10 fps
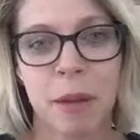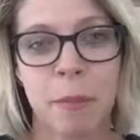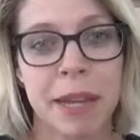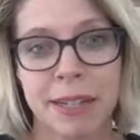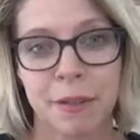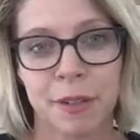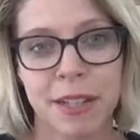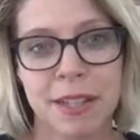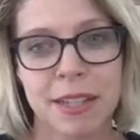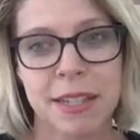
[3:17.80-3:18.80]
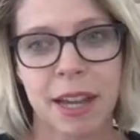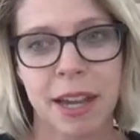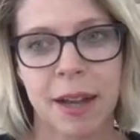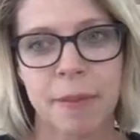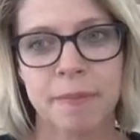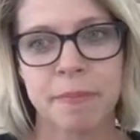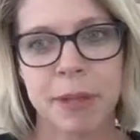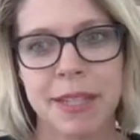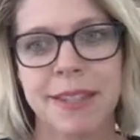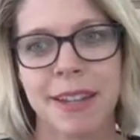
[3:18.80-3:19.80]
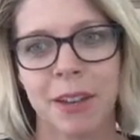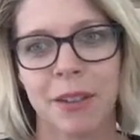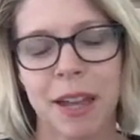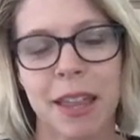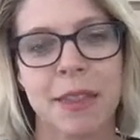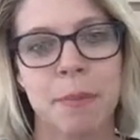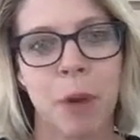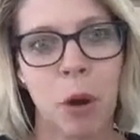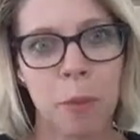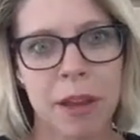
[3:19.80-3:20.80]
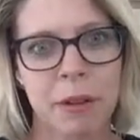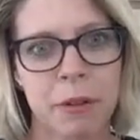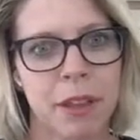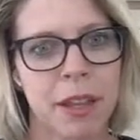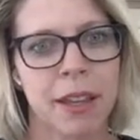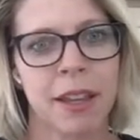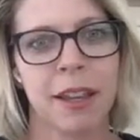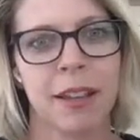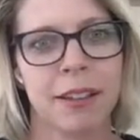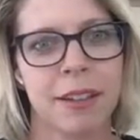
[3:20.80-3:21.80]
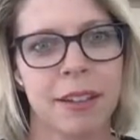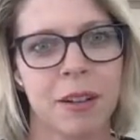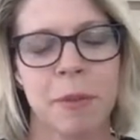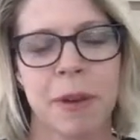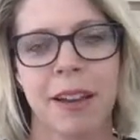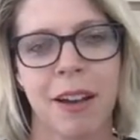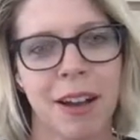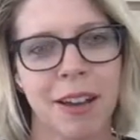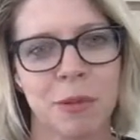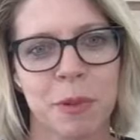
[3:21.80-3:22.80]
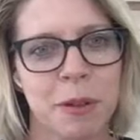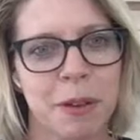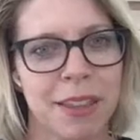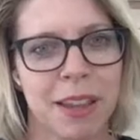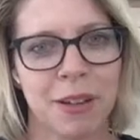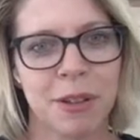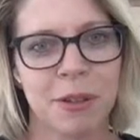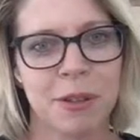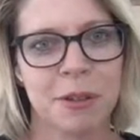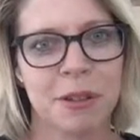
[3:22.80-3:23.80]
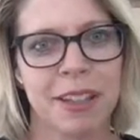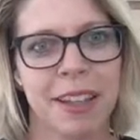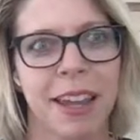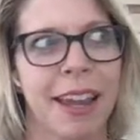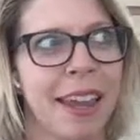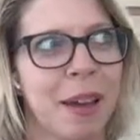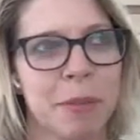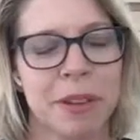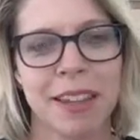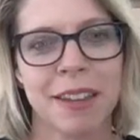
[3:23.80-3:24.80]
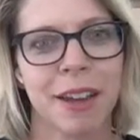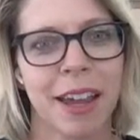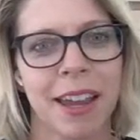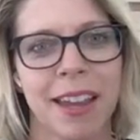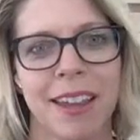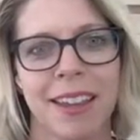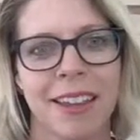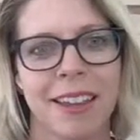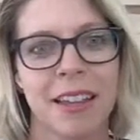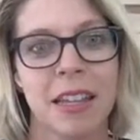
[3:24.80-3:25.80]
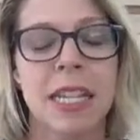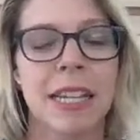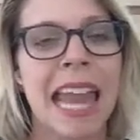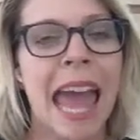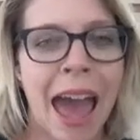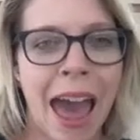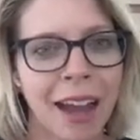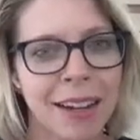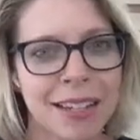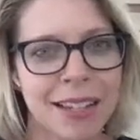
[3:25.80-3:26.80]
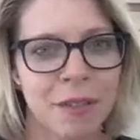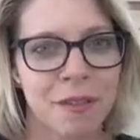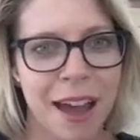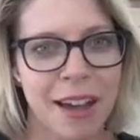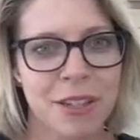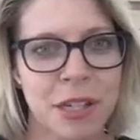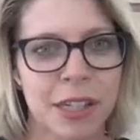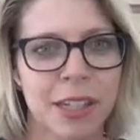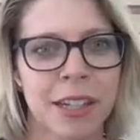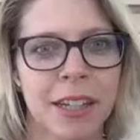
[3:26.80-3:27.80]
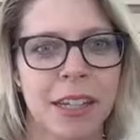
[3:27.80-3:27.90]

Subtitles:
a big difference. But still, at the moment, you're thinking, oh my gosh, when you get that news, you're thinking, I can't believe I didn't act faster.